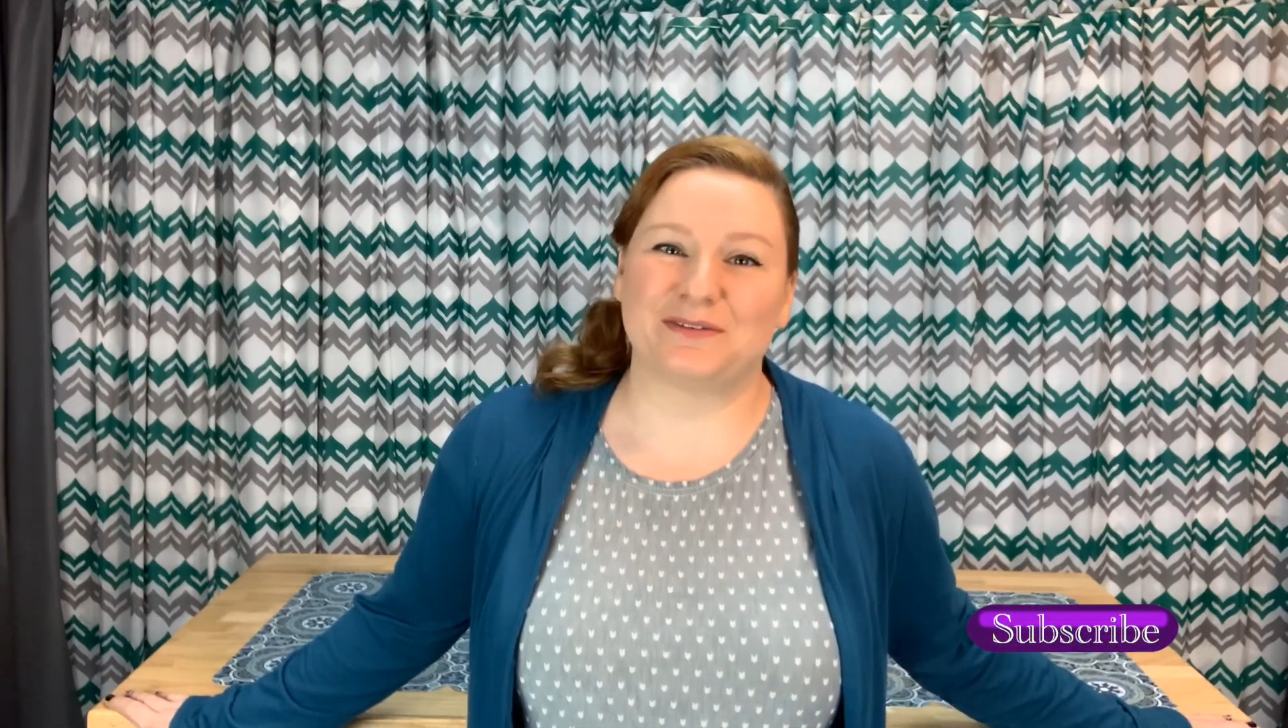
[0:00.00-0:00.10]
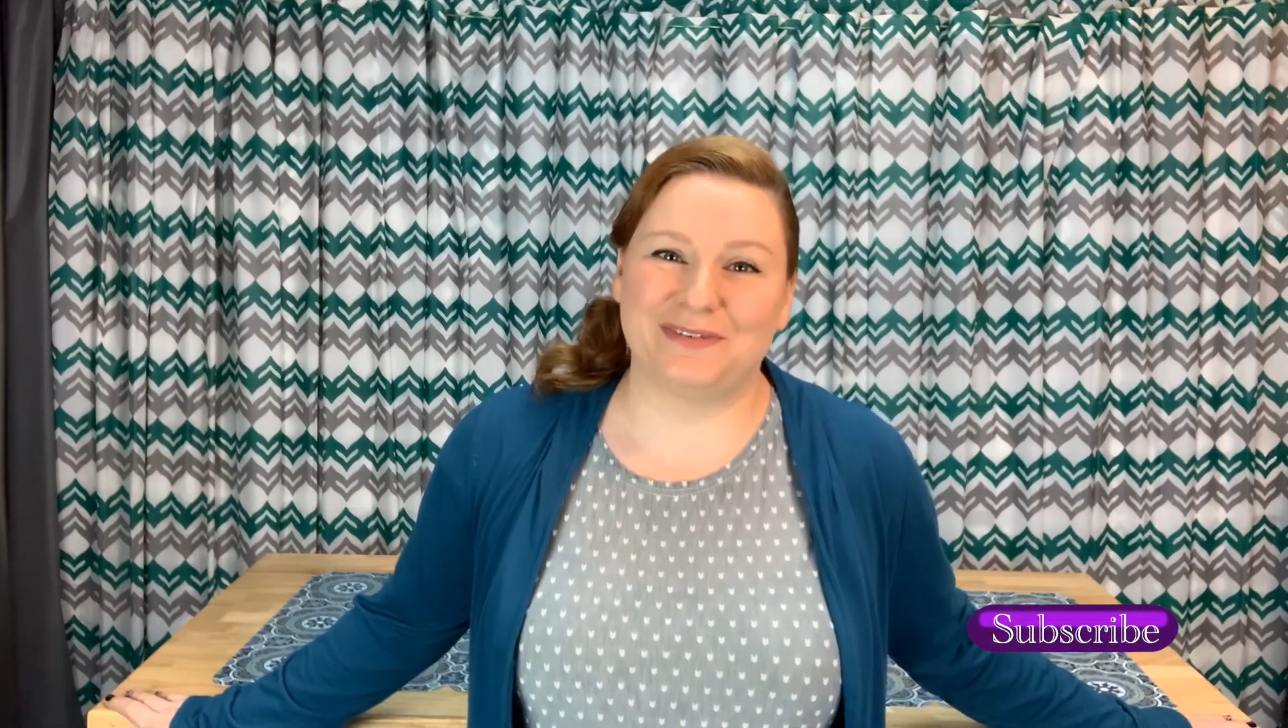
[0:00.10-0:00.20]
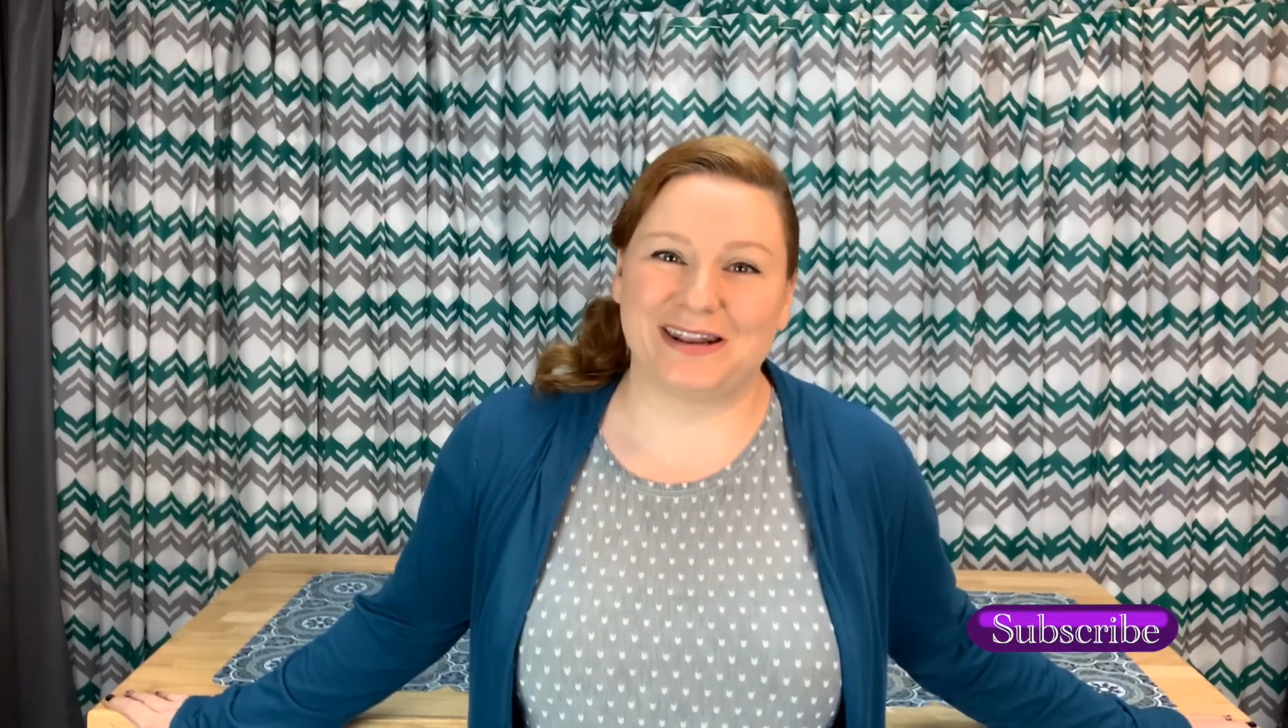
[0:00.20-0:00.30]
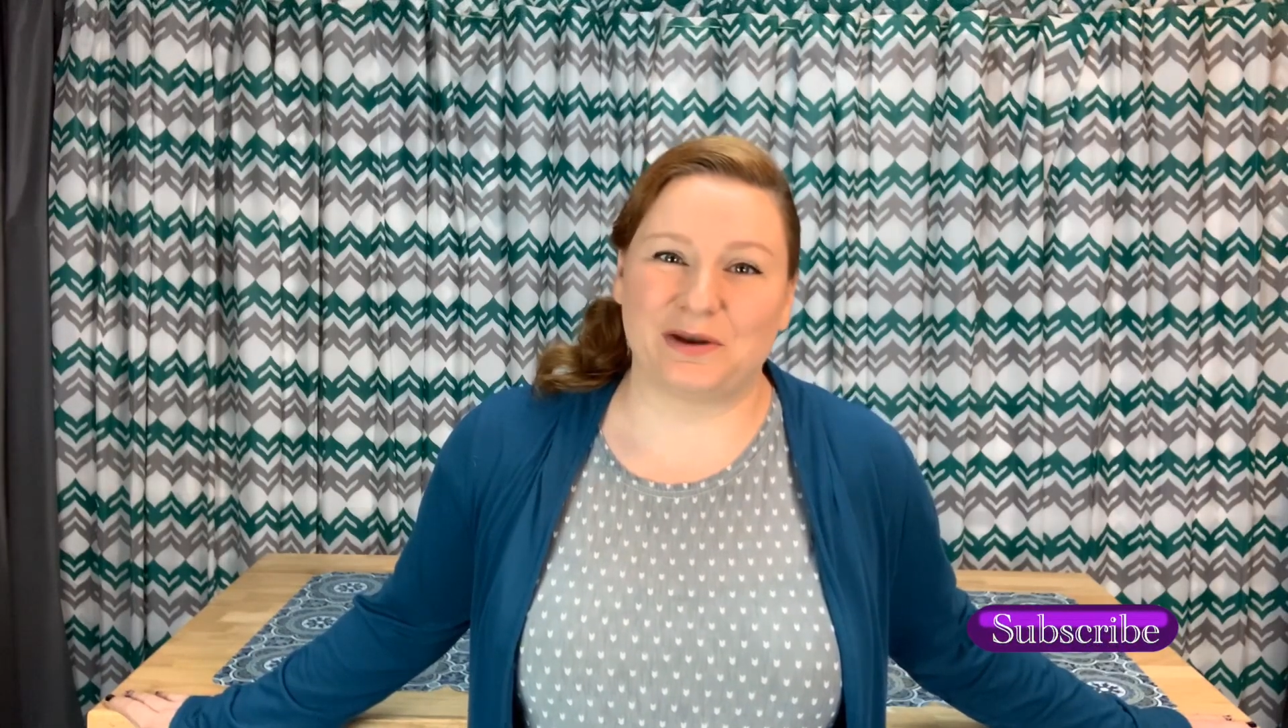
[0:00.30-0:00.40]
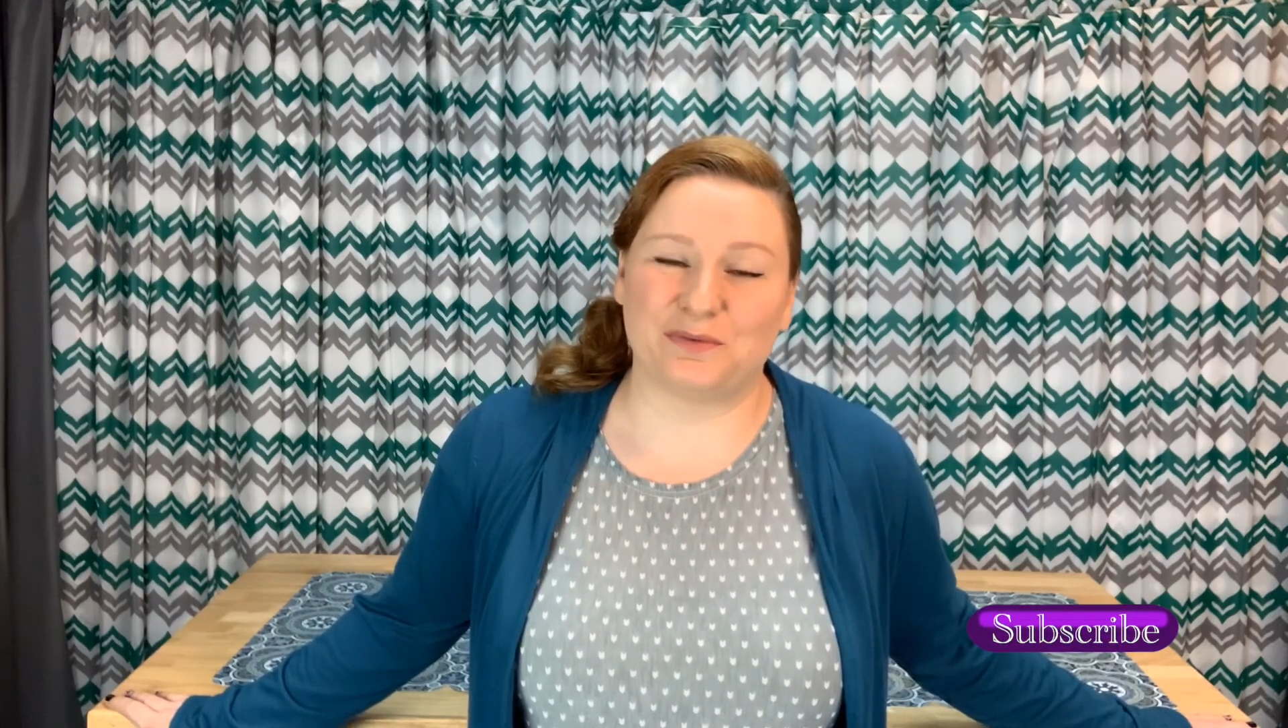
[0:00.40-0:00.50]

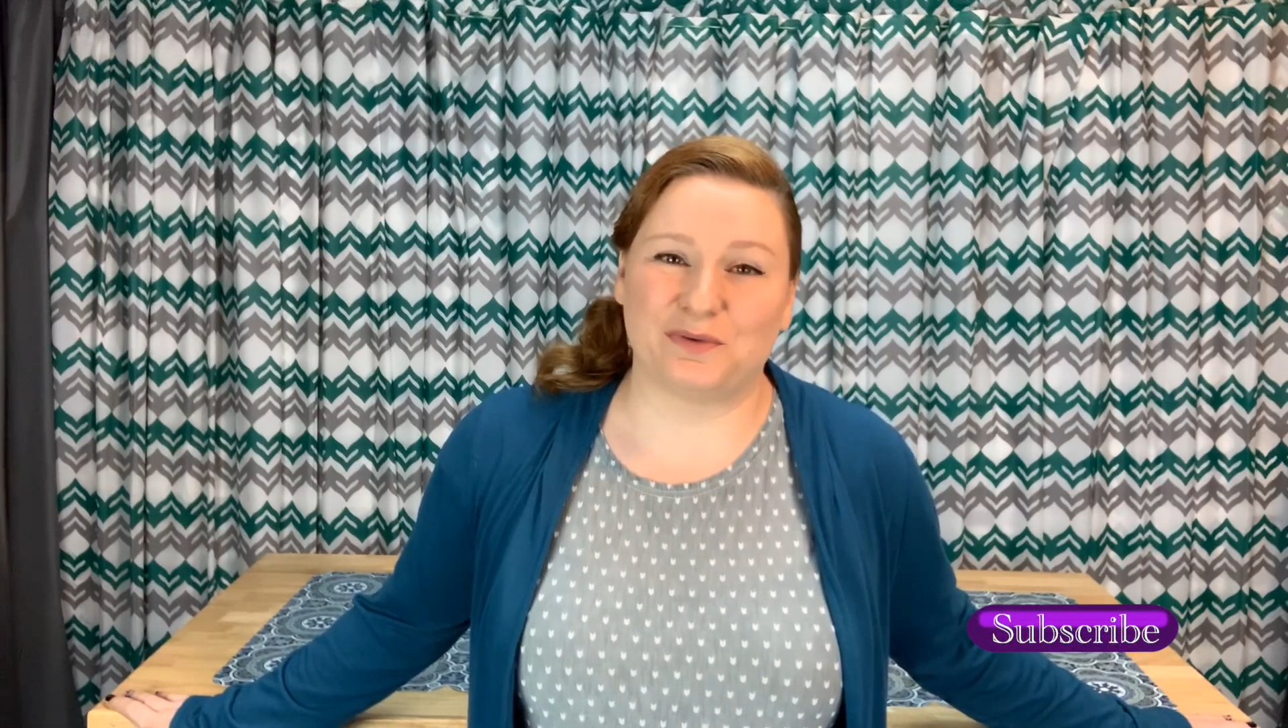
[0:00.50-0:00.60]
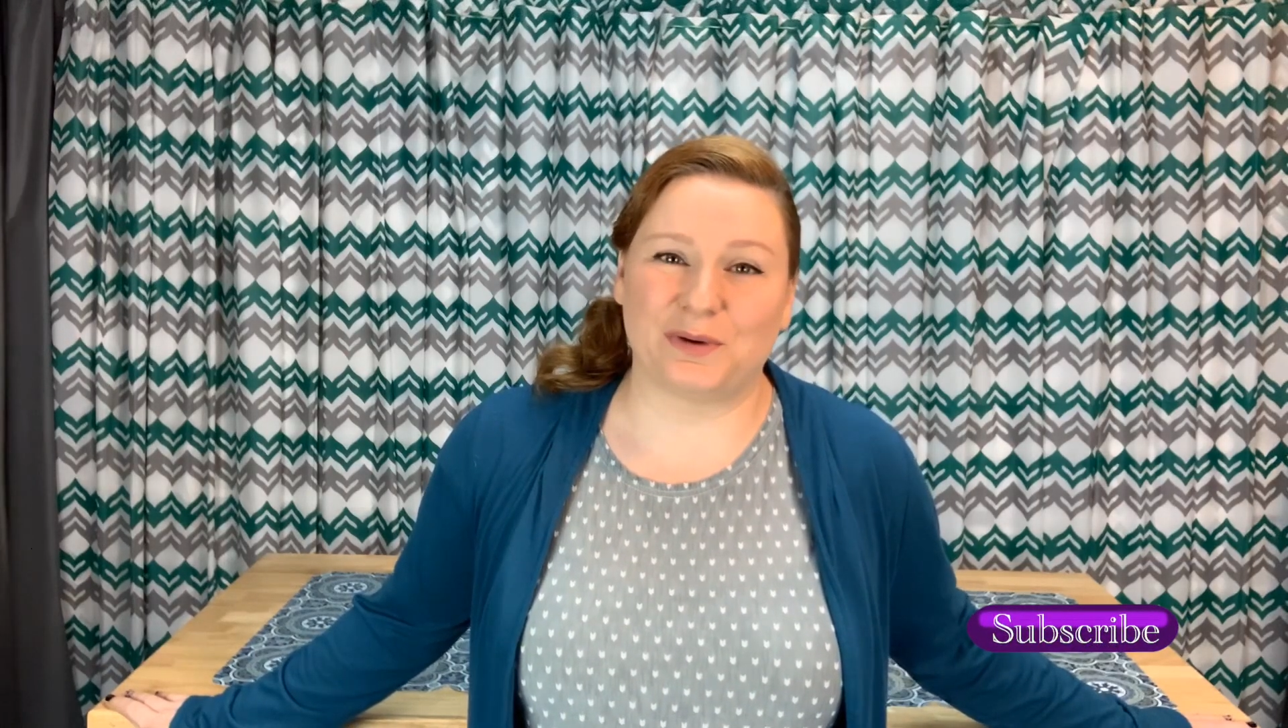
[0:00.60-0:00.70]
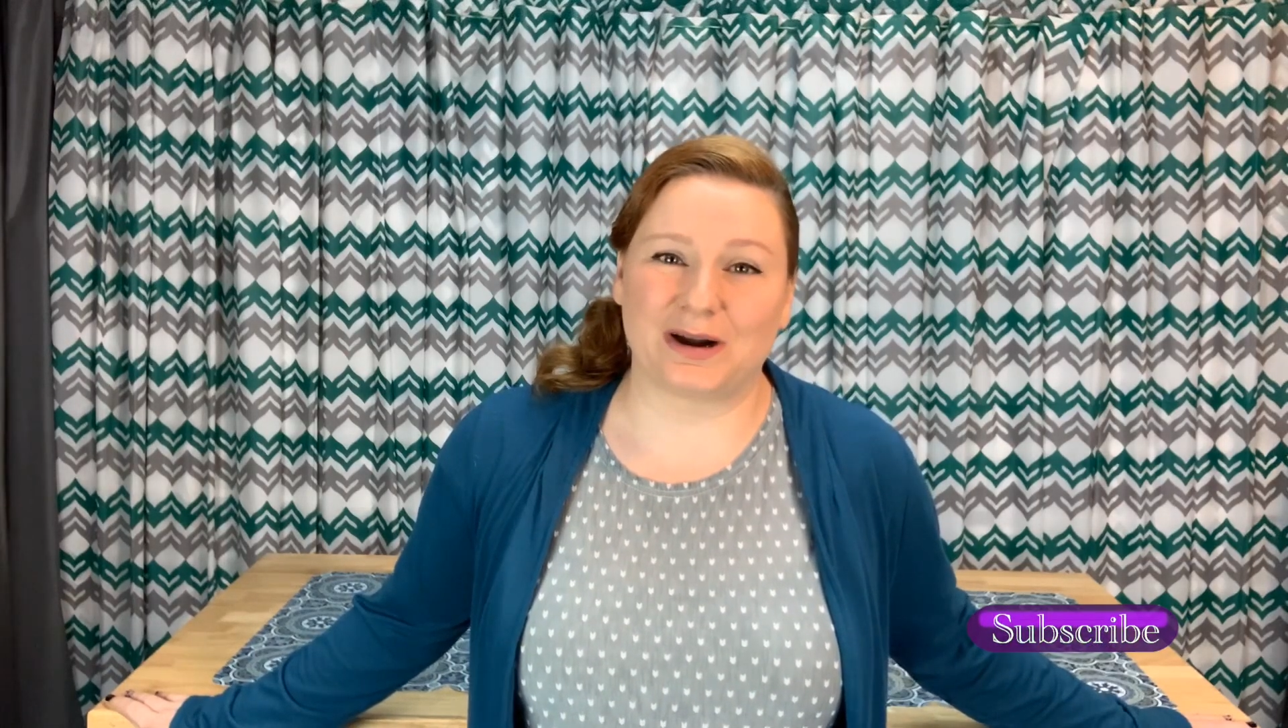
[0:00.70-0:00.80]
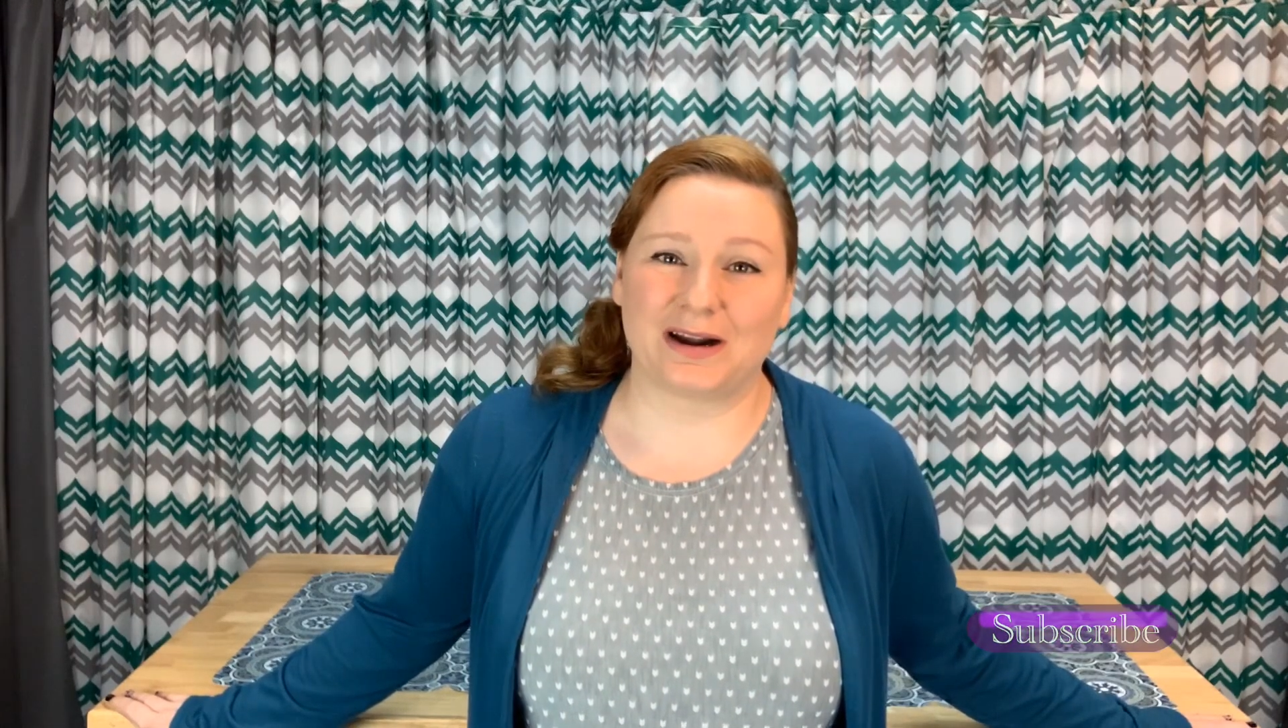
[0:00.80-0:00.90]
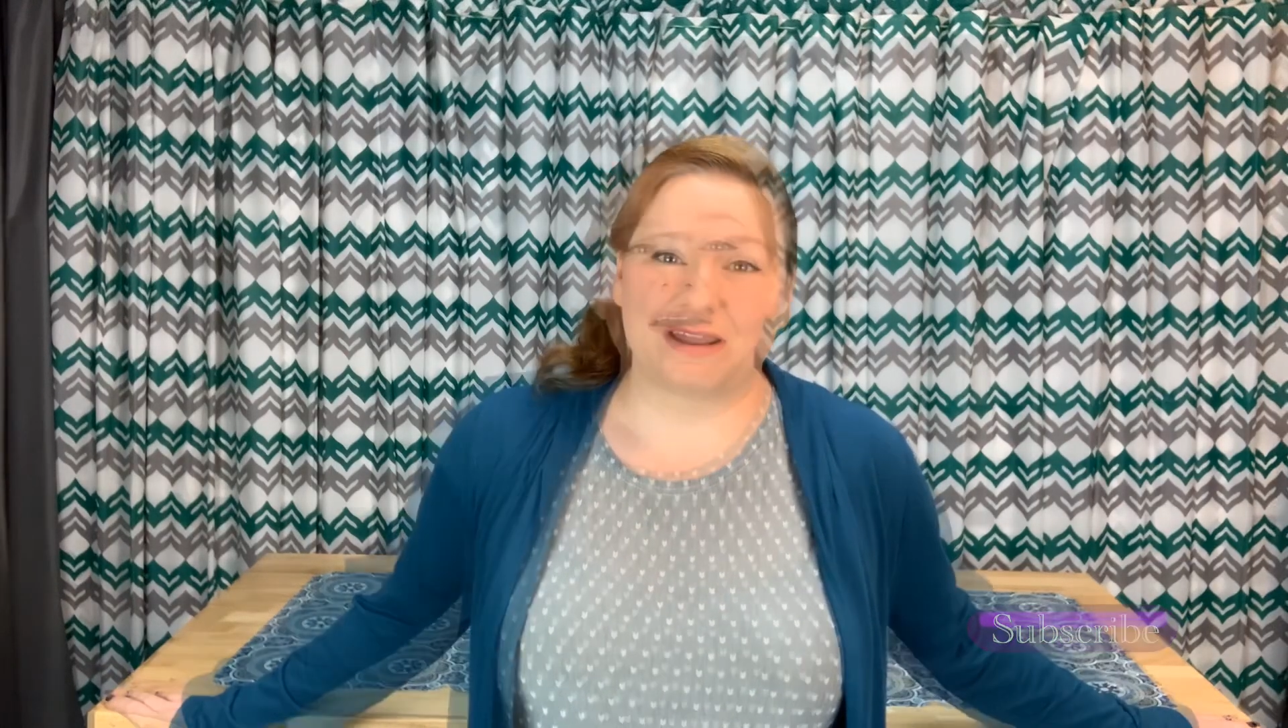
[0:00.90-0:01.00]
video for.